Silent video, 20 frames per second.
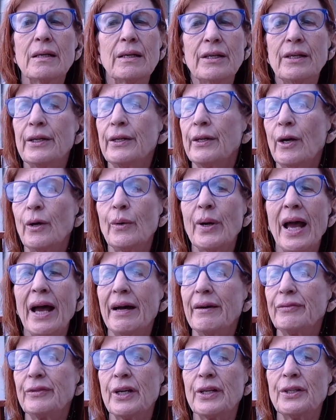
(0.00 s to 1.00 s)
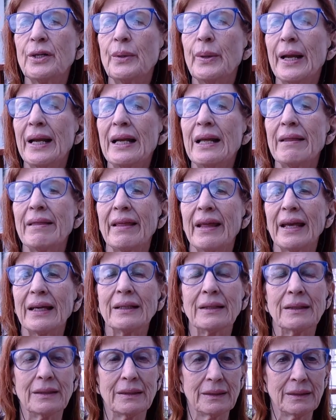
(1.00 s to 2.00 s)
You don't have to do anything
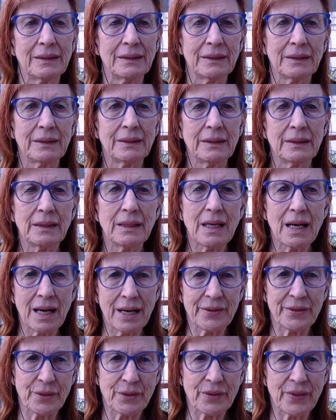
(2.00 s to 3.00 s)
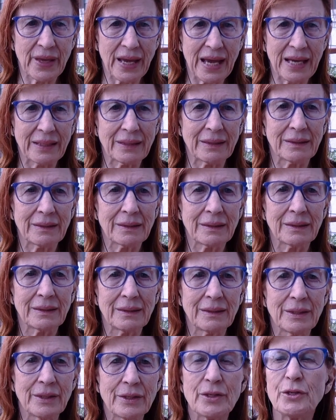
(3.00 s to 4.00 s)
other than
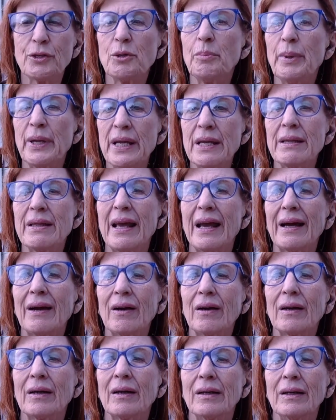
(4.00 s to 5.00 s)
to be there.